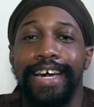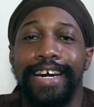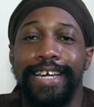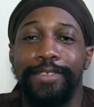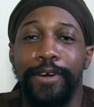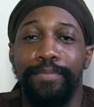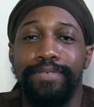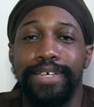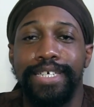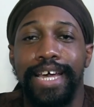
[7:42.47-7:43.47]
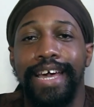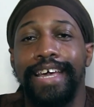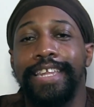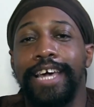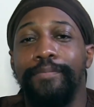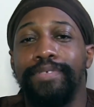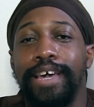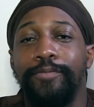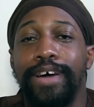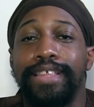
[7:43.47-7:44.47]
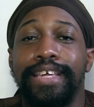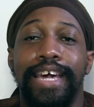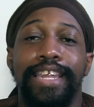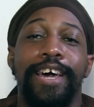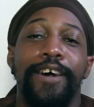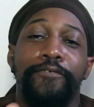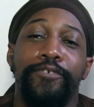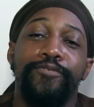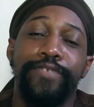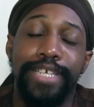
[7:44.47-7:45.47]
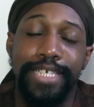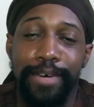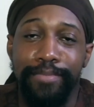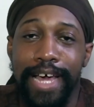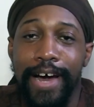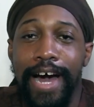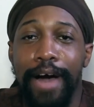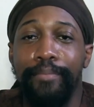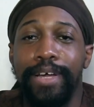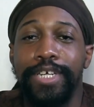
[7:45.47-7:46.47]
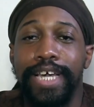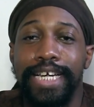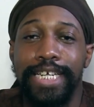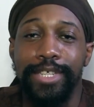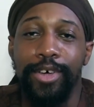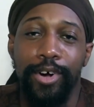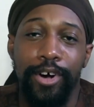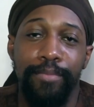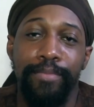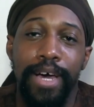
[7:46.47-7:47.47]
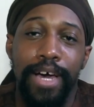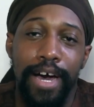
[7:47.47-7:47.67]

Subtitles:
And I do appreciate it, you know what I'm saying? Once again, feel free to check me out at Medukation.com.